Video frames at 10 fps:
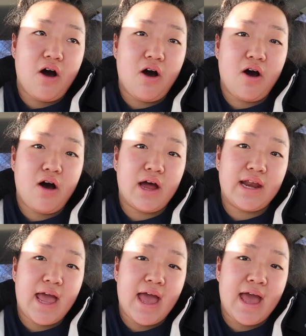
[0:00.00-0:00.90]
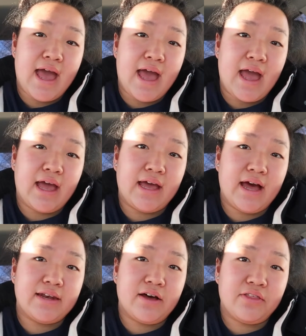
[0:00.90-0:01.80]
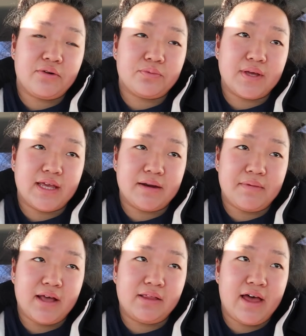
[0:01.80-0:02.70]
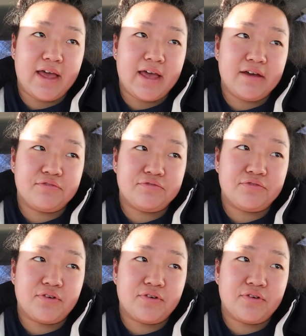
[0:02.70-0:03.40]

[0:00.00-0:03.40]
on another week in my life